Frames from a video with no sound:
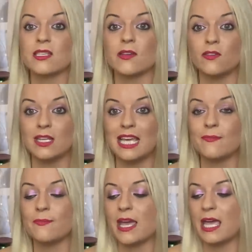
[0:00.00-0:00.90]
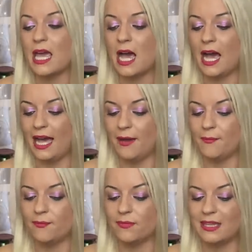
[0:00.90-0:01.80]
So if you need me,
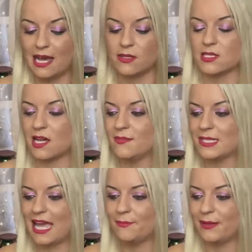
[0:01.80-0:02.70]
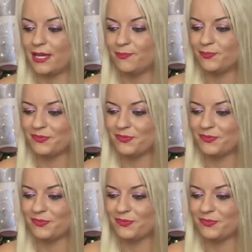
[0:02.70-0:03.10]
um, now's the time to get me.